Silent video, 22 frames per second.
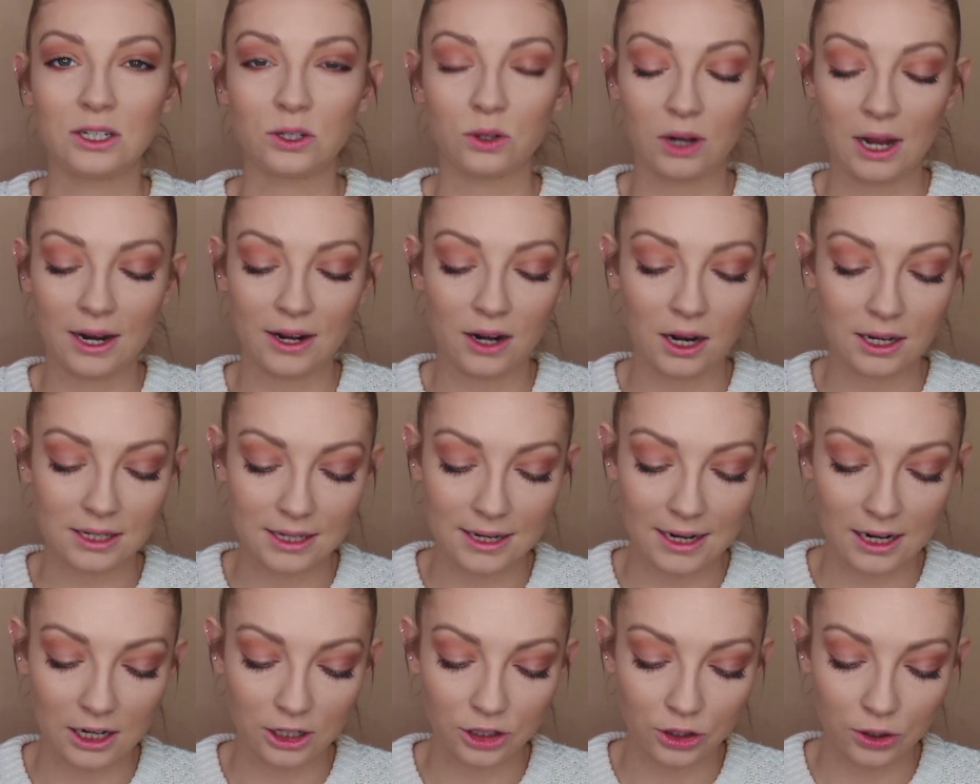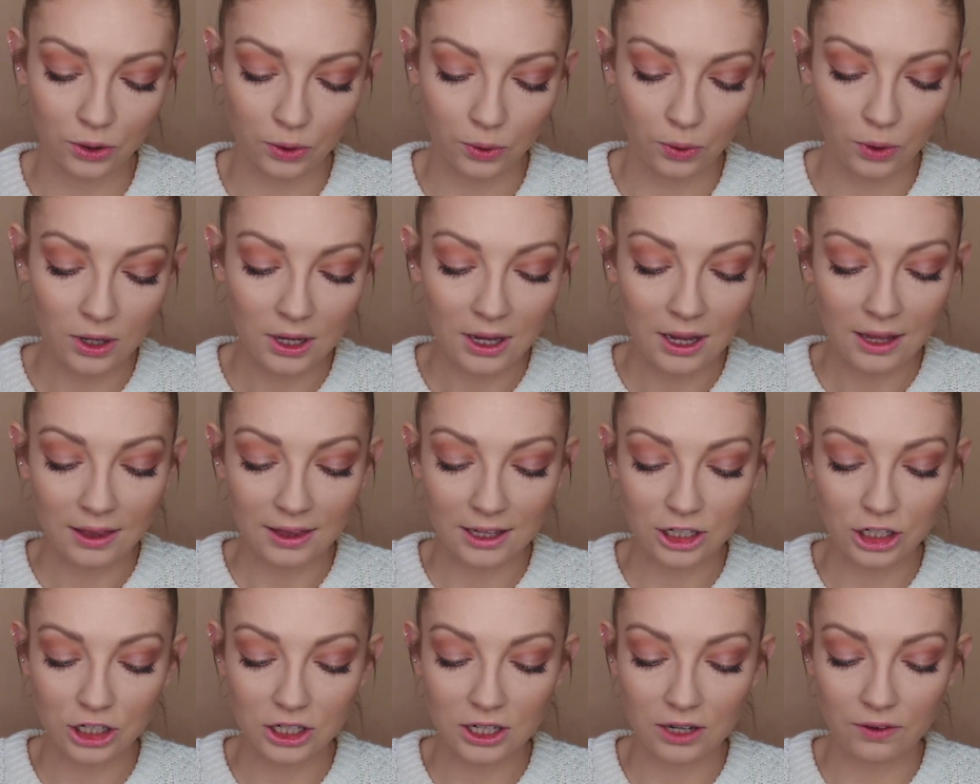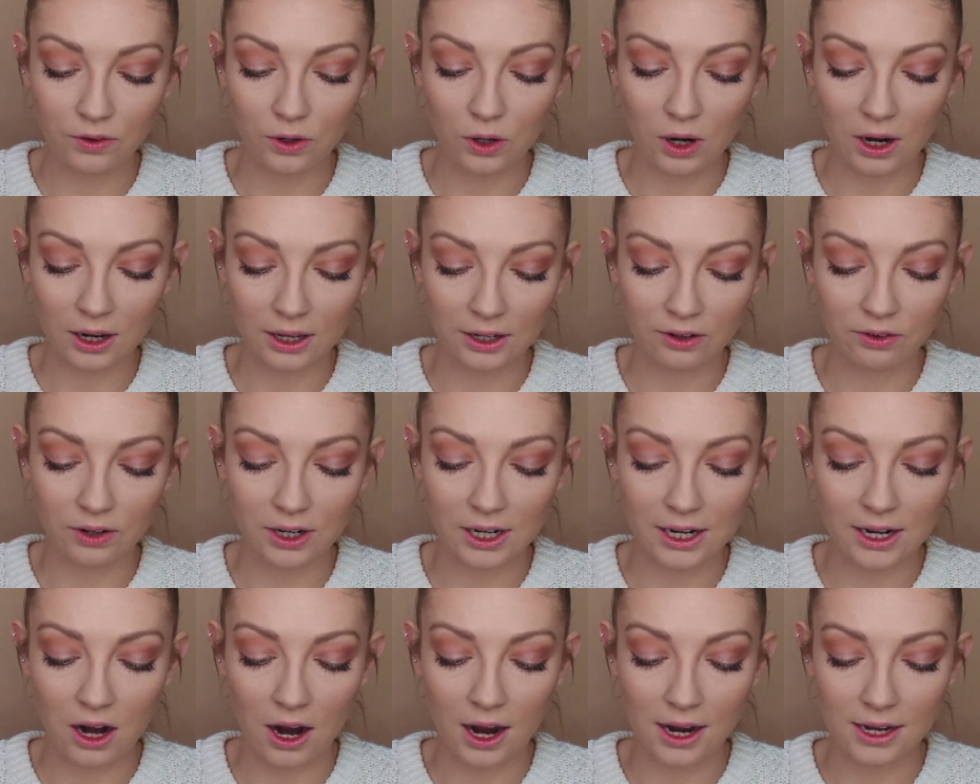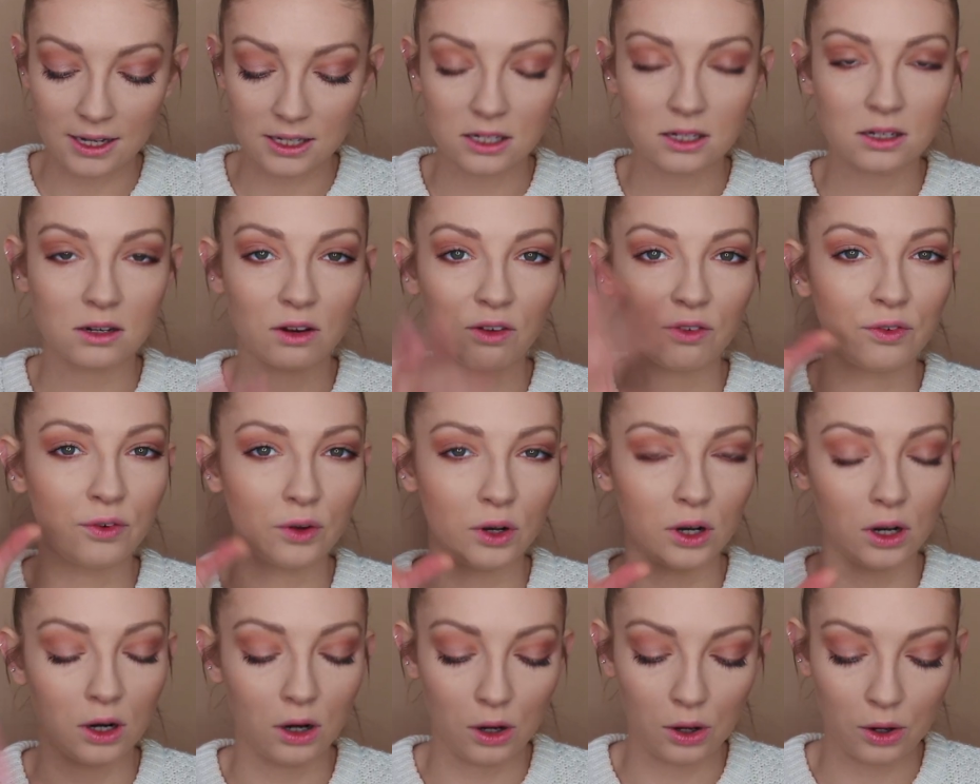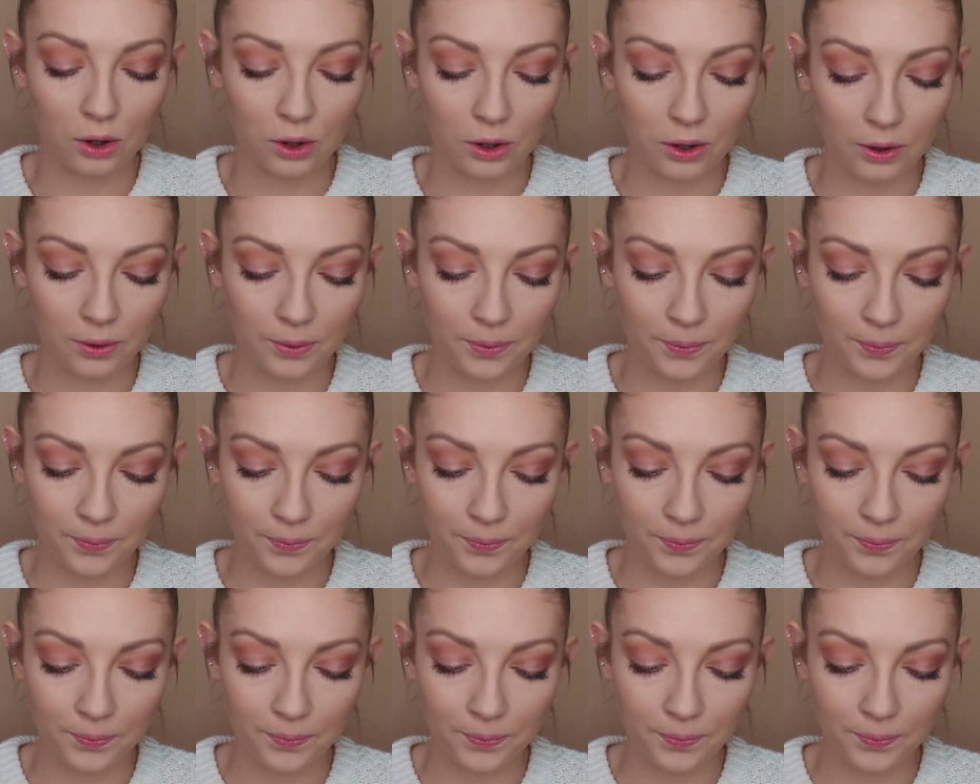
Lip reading: sort of like nice and natural. They just give you like a really nice fuller look.